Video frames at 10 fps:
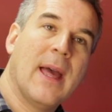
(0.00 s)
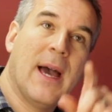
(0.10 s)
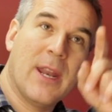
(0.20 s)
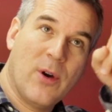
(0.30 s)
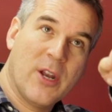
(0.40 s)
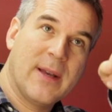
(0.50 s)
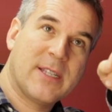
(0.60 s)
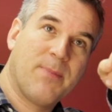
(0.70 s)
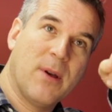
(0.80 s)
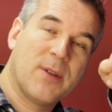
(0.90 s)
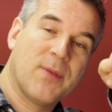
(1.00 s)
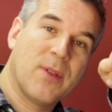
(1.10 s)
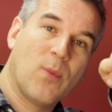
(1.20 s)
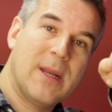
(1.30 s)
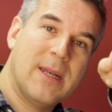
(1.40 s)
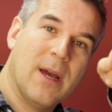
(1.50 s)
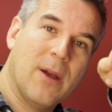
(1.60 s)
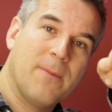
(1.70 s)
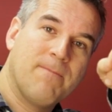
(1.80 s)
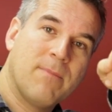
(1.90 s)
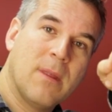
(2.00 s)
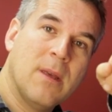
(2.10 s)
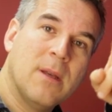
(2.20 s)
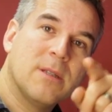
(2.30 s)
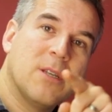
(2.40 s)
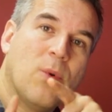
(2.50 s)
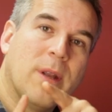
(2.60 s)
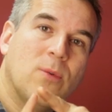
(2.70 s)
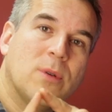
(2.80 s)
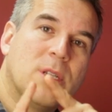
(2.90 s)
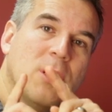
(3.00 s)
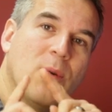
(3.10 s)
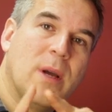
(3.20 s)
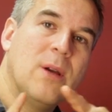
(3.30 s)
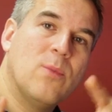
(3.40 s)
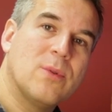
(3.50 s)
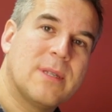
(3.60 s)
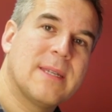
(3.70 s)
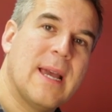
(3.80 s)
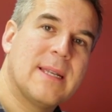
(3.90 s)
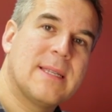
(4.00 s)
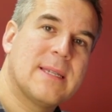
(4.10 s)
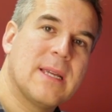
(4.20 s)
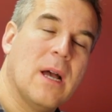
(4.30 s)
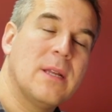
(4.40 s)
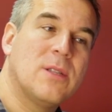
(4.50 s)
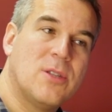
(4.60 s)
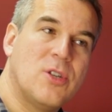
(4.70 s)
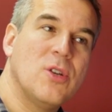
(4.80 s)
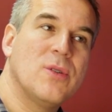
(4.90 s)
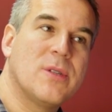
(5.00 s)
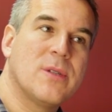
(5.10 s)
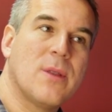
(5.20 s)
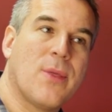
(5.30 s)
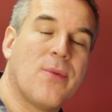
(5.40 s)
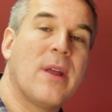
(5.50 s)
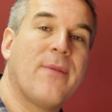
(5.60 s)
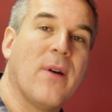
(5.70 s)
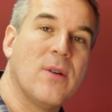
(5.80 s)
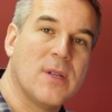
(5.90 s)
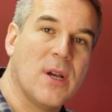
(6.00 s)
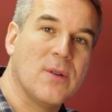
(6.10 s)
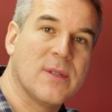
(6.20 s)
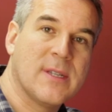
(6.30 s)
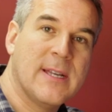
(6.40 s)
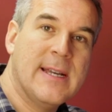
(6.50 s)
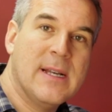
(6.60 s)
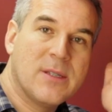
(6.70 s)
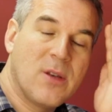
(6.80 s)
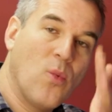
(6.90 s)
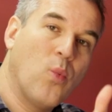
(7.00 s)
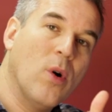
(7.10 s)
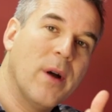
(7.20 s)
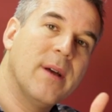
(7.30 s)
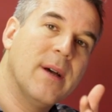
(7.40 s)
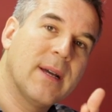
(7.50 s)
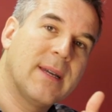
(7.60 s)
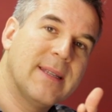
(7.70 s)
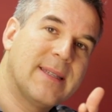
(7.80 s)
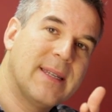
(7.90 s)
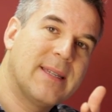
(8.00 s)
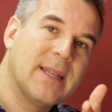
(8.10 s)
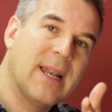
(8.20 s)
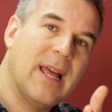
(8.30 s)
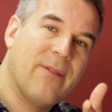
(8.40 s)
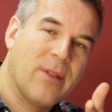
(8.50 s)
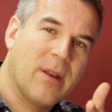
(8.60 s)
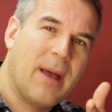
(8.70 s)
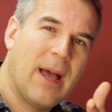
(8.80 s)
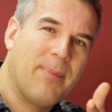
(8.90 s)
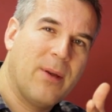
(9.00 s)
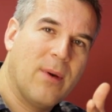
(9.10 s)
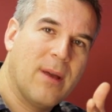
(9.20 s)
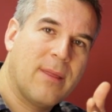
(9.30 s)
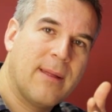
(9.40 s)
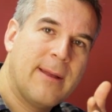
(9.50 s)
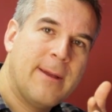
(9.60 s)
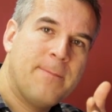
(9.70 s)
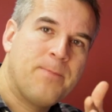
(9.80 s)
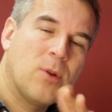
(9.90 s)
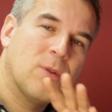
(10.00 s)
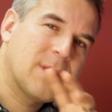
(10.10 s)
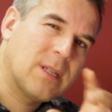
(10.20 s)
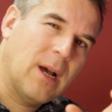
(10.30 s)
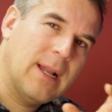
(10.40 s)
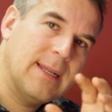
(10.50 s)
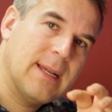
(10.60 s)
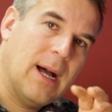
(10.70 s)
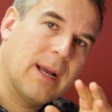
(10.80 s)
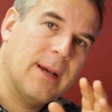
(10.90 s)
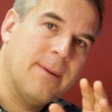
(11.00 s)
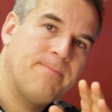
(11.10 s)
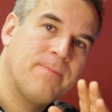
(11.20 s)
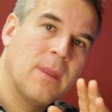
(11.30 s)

and I want to expose for the window. So what it will do, it will set, I choose 3 photos. So one at a consistent level that I'm happy with, or slightly darker.